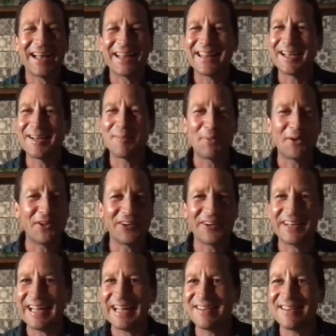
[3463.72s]
I think Bernard
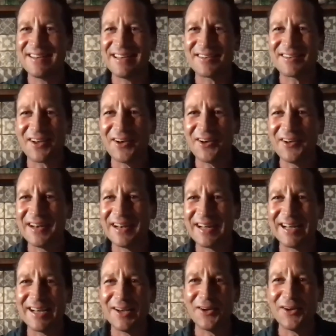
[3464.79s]
entered his own
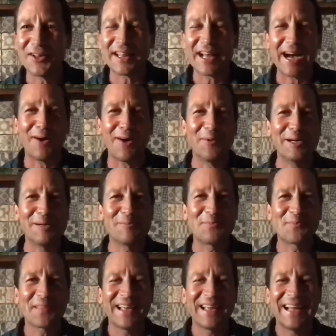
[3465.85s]
uh, Earth Hour.
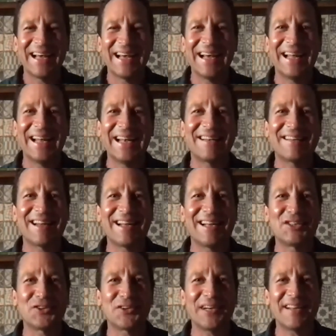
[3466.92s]
And uh,
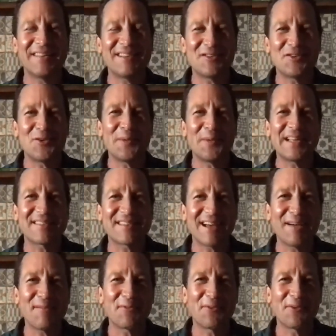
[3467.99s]
join us in two weeks'
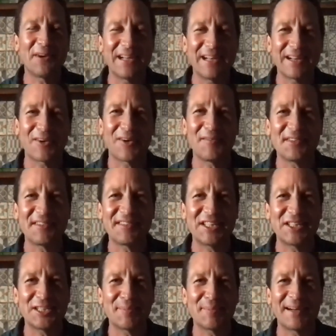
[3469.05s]
time for a
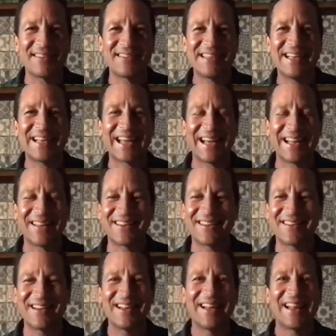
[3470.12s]
conversation about coelacanth.
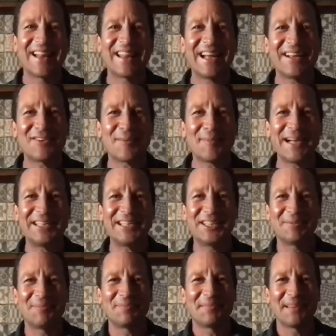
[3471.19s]
Thanks so much.
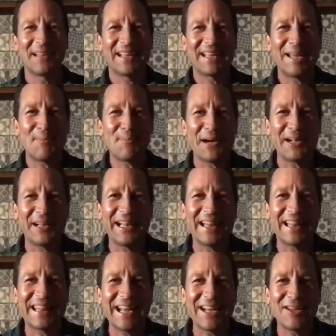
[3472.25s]
Keep well. And
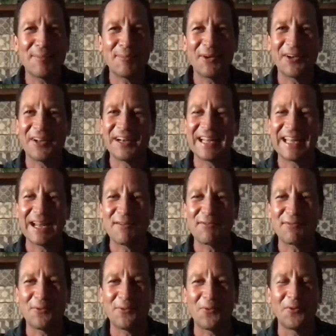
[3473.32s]
thank you, Bernard, again
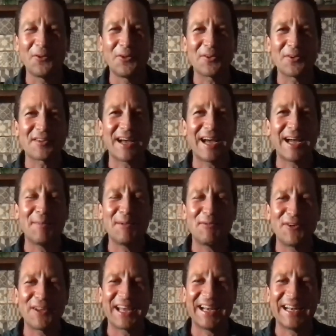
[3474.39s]
for your time if
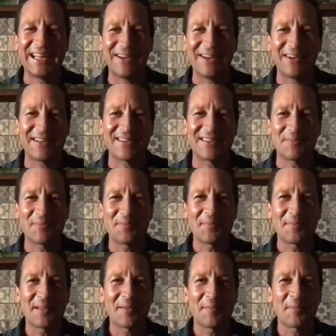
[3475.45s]
you can hear us.
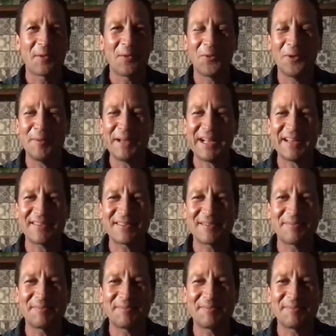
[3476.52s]
All the best.